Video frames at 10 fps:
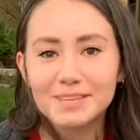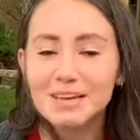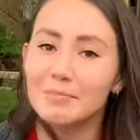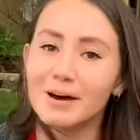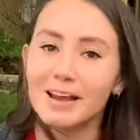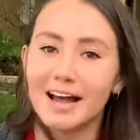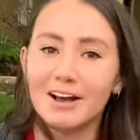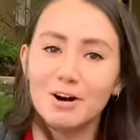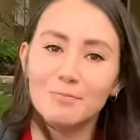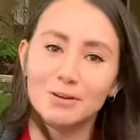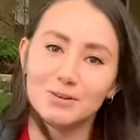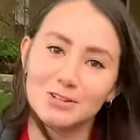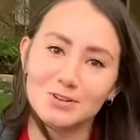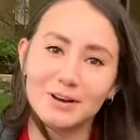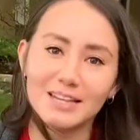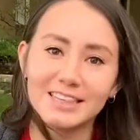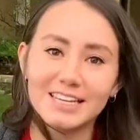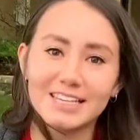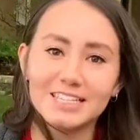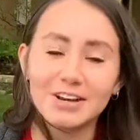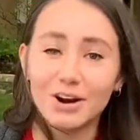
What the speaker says: But I hope you enjoyed this